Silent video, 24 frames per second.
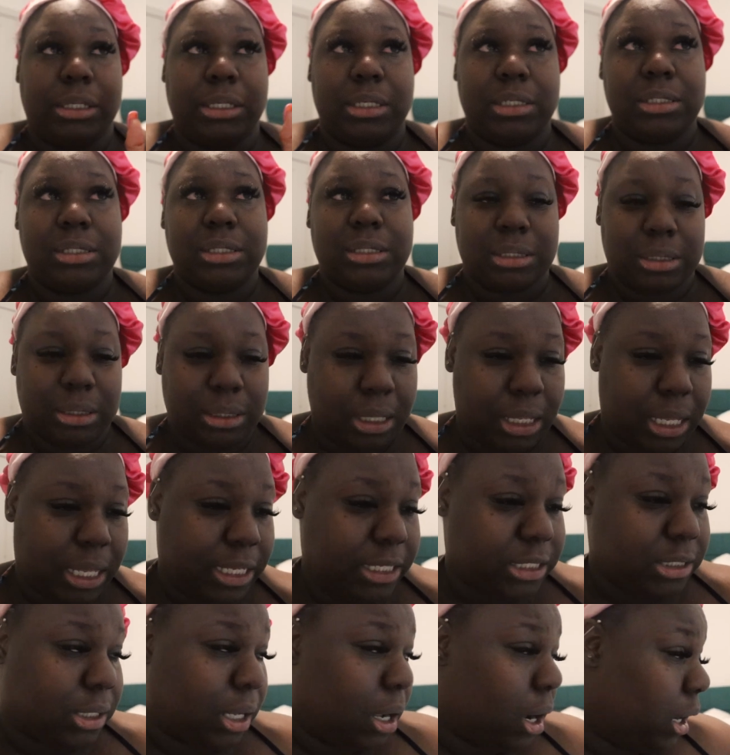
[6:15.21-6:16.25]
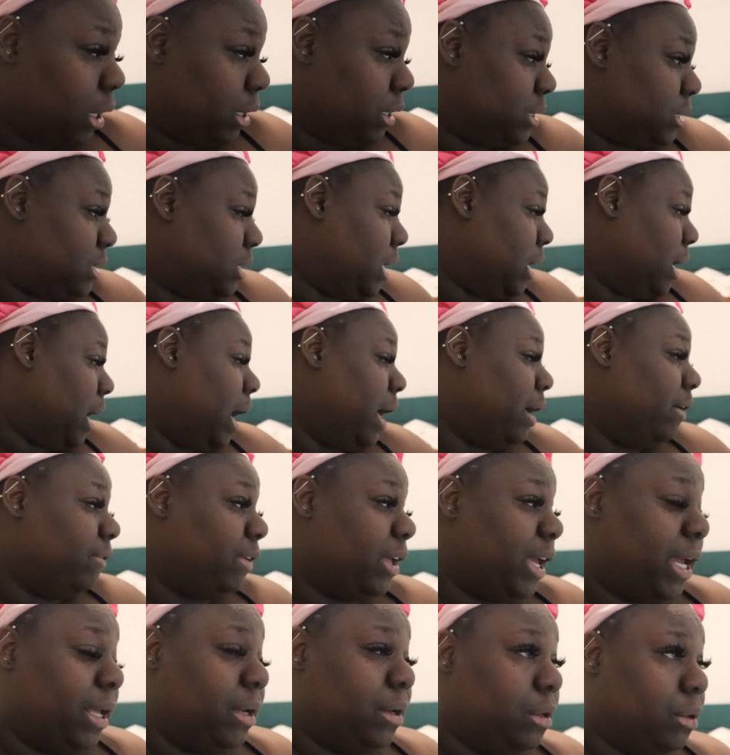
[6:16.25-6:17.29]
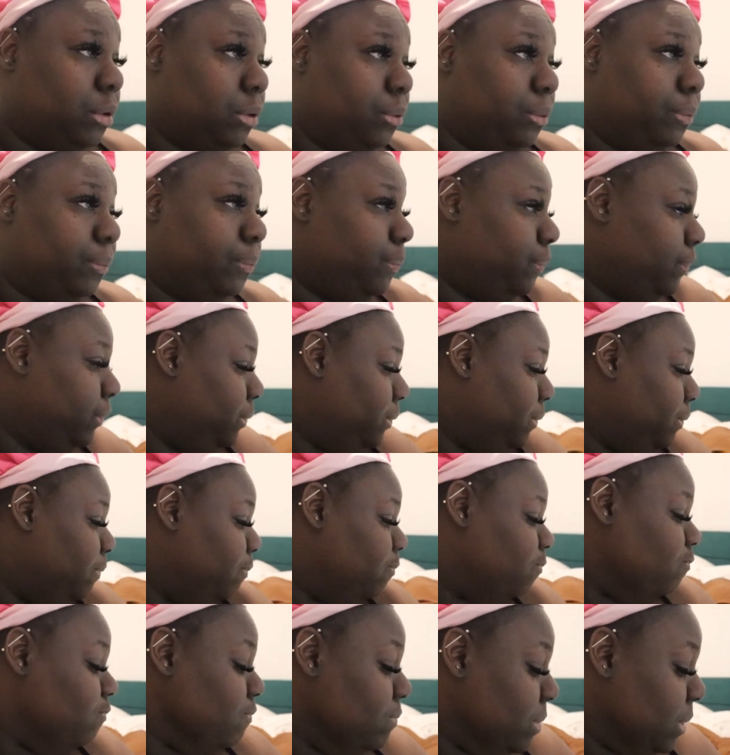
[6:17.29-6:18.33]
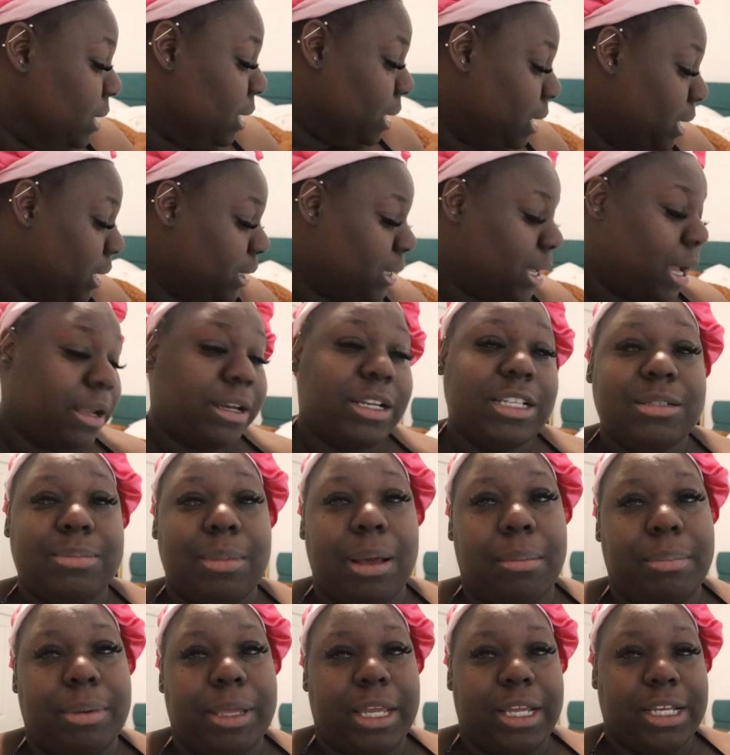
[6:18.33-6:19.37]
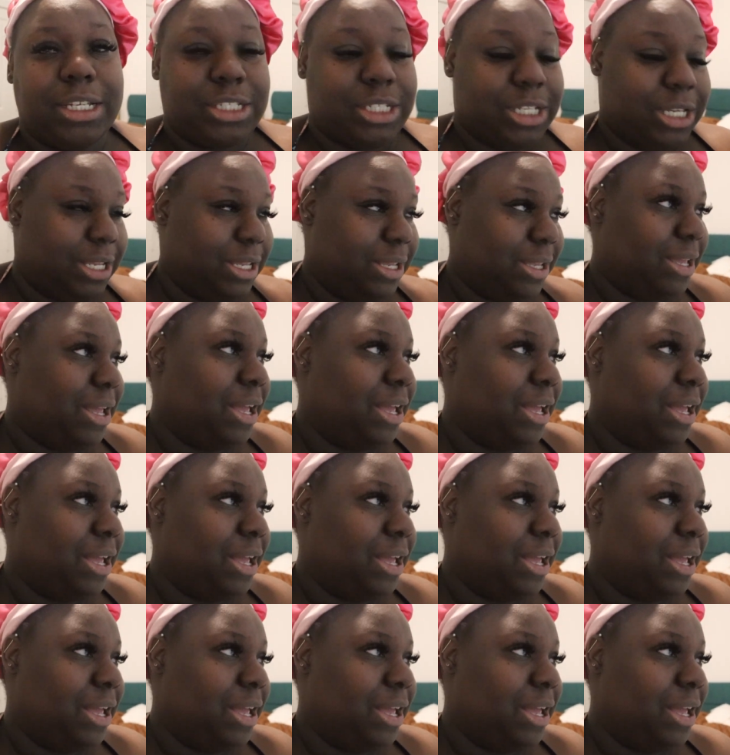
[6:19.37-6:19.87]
this is the hardest thing I ever had to do. Y'all, this is my bed sheet,